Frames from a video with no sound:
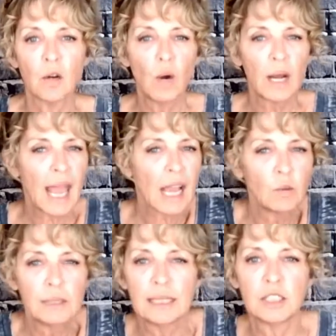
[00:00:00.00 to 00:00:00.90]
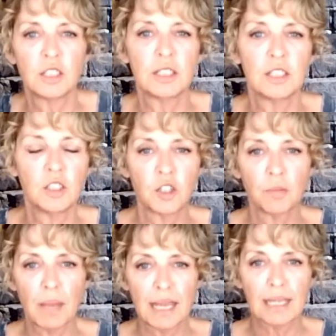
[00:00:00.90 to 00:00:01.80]
what acquisitions you're
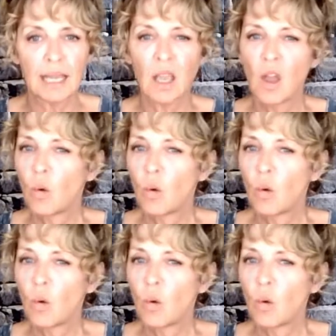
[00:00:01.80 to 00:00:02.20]
making.